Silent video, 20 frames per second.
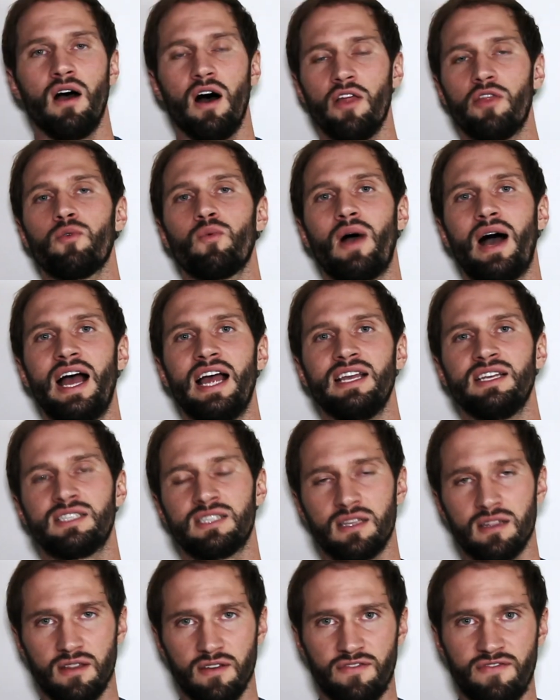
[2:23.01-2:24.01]

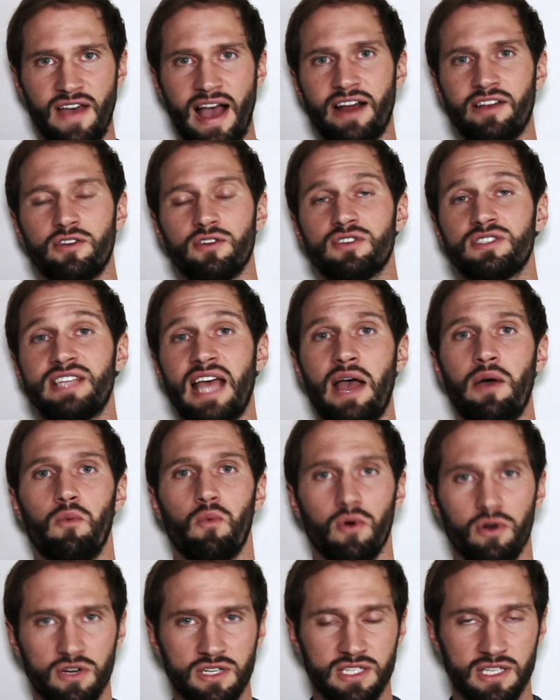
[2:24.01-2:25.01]
Otherwise, the factors that
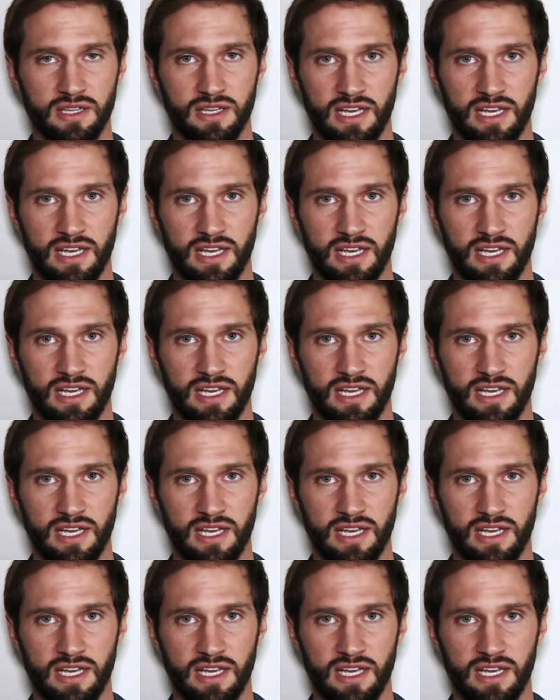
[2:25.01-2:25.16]
worsen